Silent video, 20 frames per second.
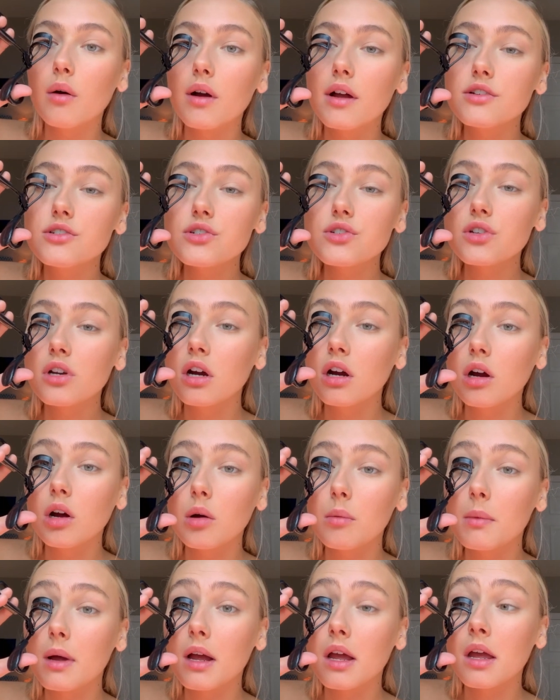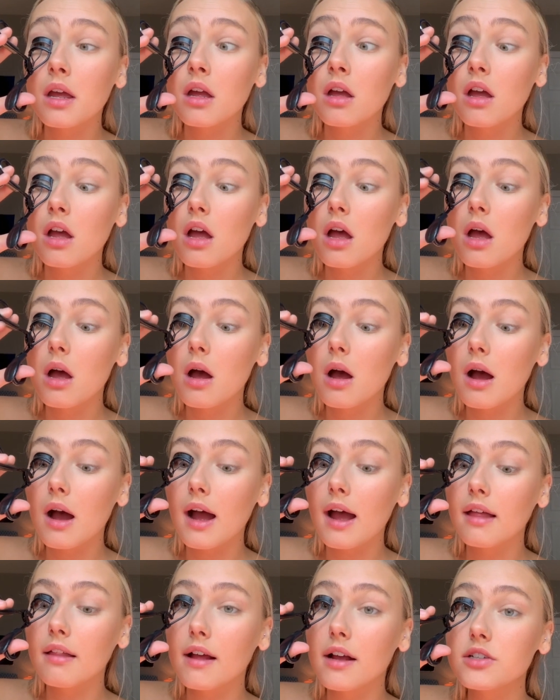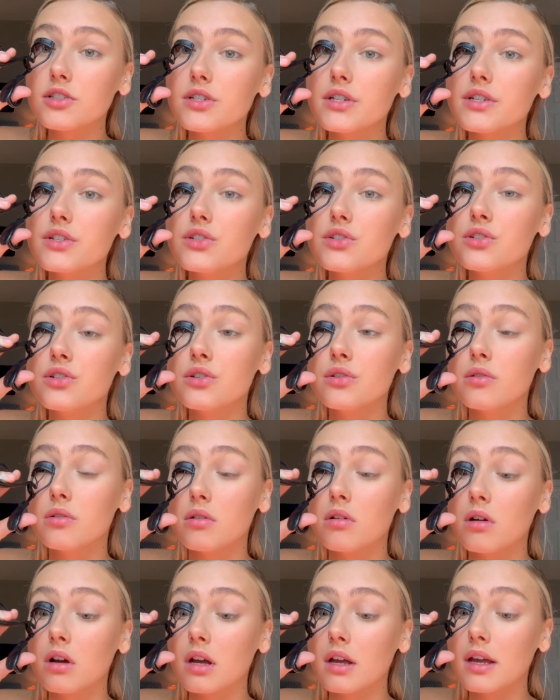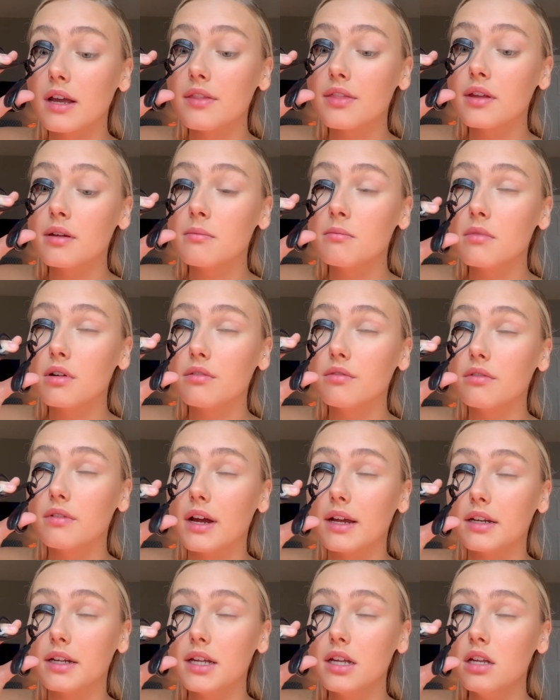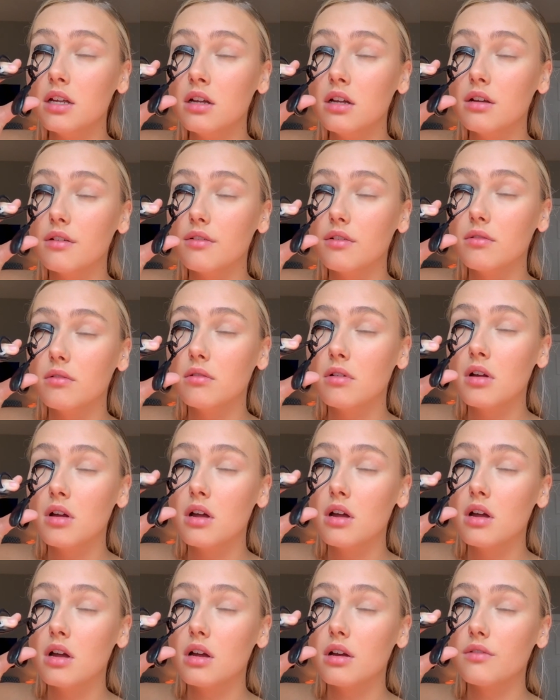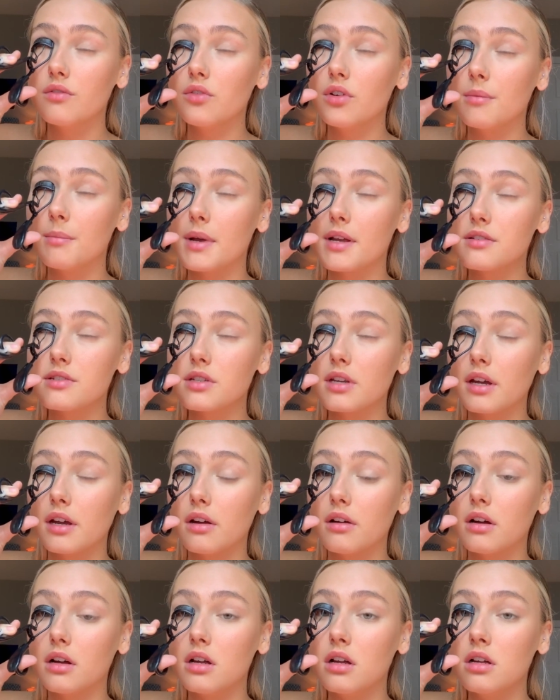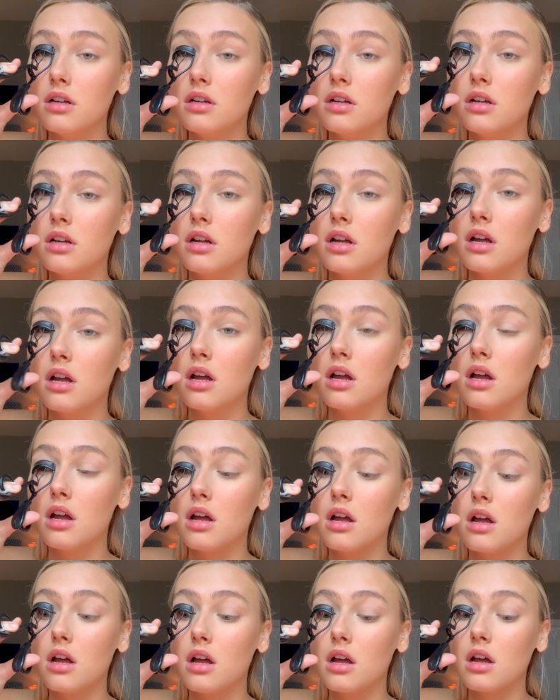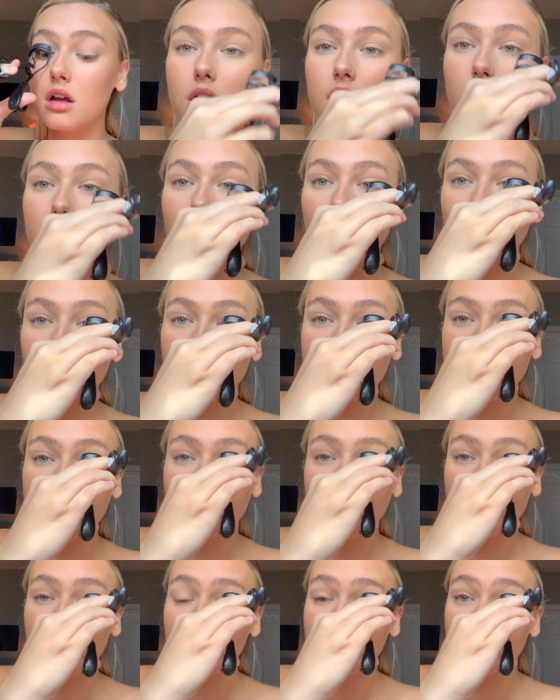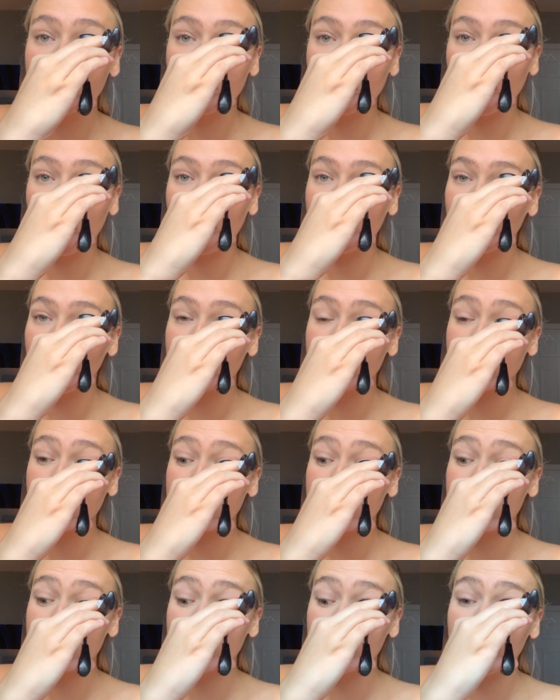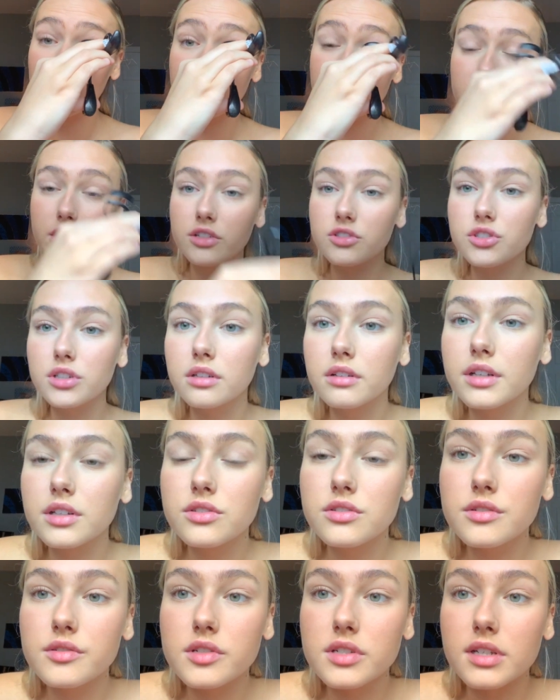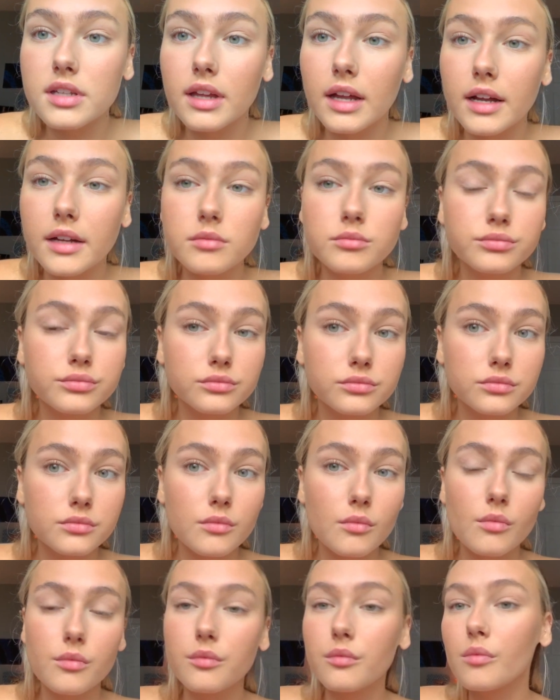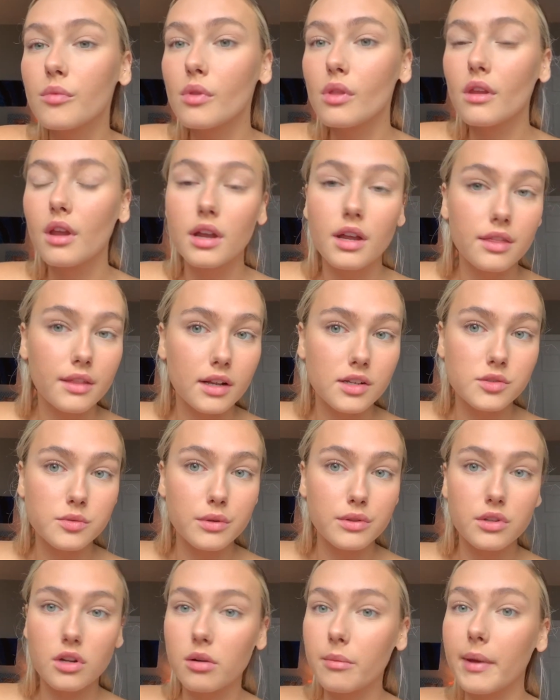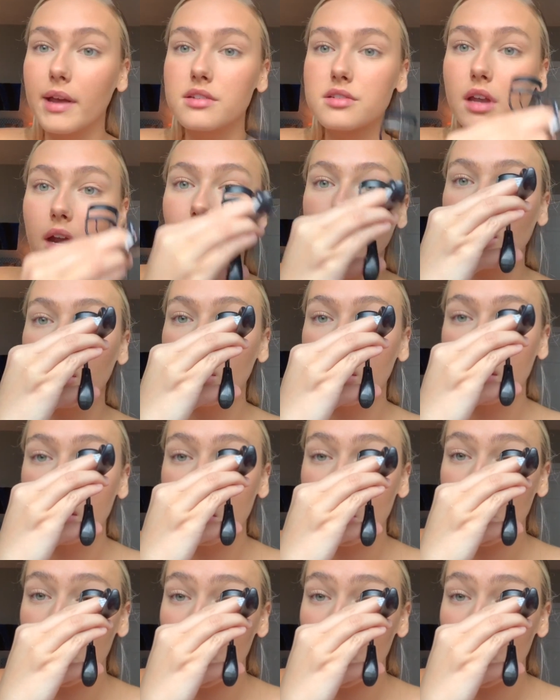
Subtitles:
I just curl my eyelashes to get them ready for mascara. Curling your eyelashes is a life changer. Like, do you see that? And that's with no mascara on.